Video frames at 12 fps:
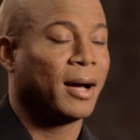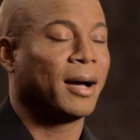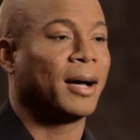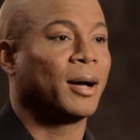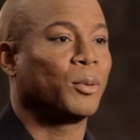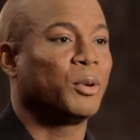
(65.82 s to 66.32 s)

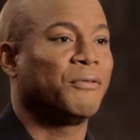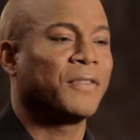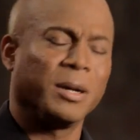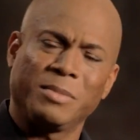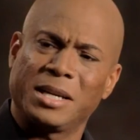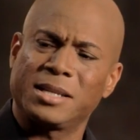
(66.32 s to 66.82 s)
Uh, we
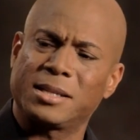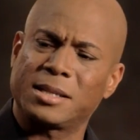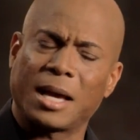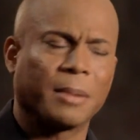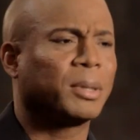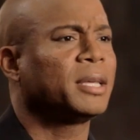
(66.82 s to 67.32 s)
filmed
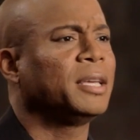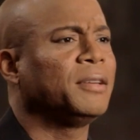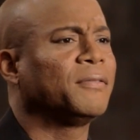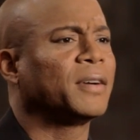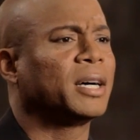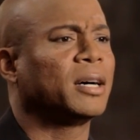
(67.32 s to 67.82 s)
this, I
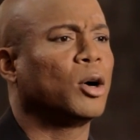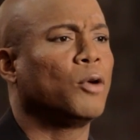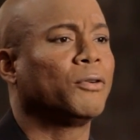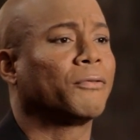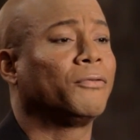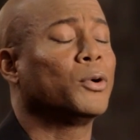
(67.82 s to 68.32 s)
believe, uh,
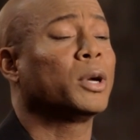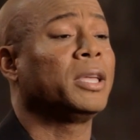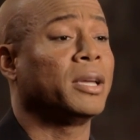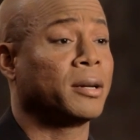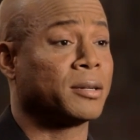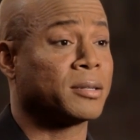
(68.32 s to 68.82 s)
over four
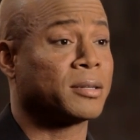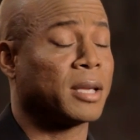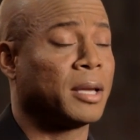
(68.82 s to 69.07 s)
years,